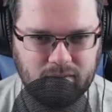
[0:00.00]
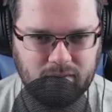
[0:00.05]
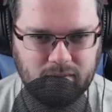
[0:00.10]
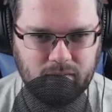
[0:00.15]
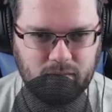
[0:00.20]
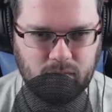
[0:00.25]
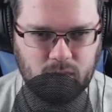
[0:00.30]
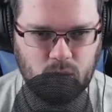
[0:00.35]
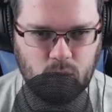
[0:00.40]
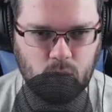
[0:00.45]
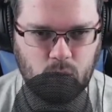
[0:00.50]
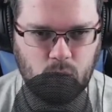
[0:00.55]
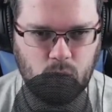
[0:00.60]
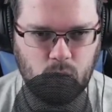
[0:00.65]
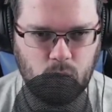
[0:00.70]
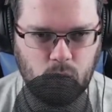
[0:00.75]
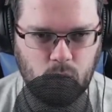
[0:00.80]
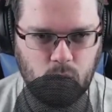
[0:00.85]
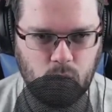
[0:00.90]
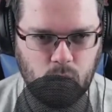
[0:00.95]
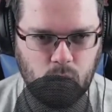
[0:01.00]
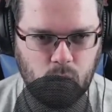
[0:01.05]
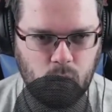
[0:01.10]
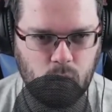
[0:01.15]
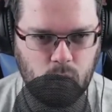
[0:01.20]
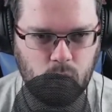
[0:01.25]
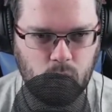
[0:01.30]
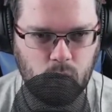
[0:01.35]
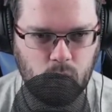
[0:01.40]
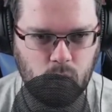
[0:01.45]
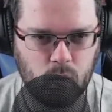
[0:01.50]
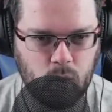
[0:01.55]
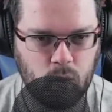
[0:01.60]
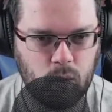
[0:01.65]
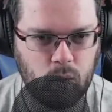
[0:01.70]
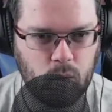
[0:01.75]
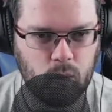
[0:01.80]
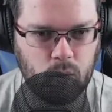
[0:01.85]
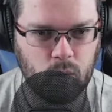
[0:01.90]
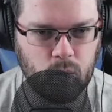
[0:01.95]

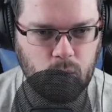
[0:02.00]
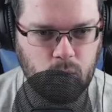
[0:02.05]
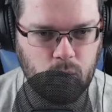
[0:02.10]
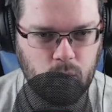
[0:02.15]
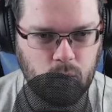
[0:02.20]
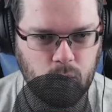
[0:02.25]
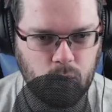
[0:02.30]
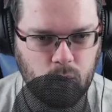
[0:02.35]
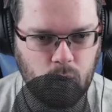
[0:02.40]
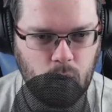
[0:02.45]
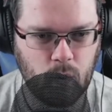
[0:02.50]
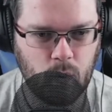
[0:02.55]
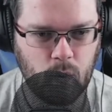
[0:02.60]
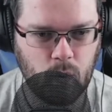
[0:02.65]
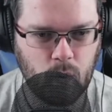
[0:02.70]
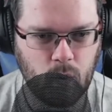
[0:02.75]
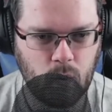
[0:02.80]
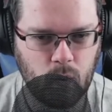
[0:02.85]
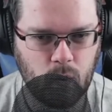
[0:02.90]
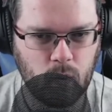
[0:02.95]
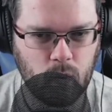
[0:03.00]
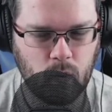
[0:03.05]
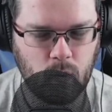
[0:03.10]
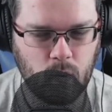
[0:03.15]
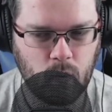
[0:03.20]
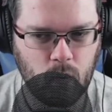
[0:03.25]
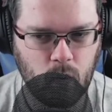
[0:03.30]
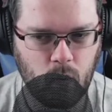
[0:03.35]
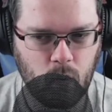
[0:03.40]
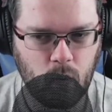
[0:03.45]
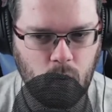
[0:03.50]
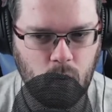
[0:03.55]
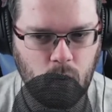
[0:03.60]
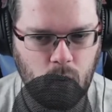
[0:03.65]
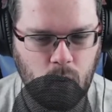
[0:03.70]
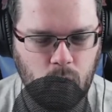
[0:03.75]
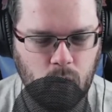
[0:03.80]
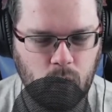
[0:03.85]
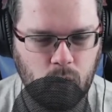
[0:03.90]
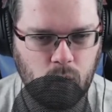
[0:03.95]

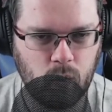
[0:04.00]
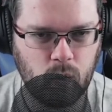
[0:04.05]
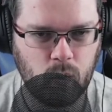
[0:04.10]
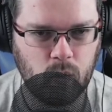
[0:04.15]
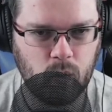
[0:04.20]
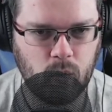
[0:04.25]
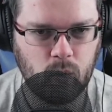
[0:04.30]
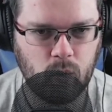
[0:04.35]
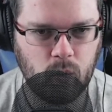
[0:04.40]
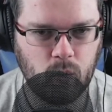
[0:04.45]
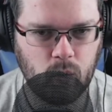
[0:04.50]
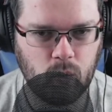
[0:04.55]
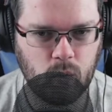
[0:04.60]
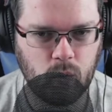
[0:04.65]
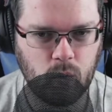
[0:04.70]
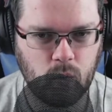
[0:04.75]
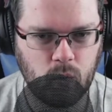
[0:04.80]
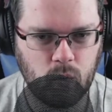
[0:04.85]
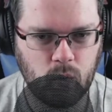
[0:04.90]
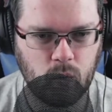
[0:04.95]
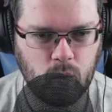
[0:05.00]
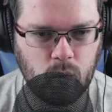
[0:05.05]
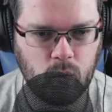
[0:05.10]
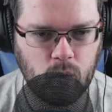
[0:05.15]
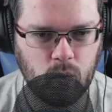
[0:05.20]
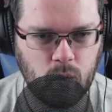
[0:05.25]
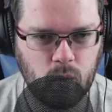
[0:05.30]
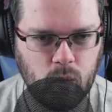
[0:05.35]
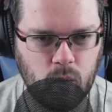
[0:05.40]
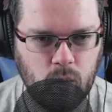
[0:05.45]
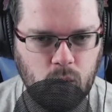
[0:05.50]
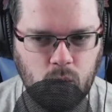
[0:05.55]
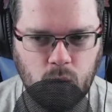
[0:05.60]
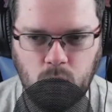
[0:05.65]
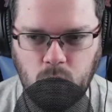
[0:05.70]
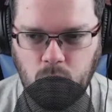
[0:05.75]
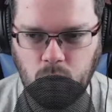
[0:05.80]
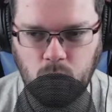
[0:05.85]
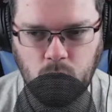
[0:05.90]
No one is speaking in this clip.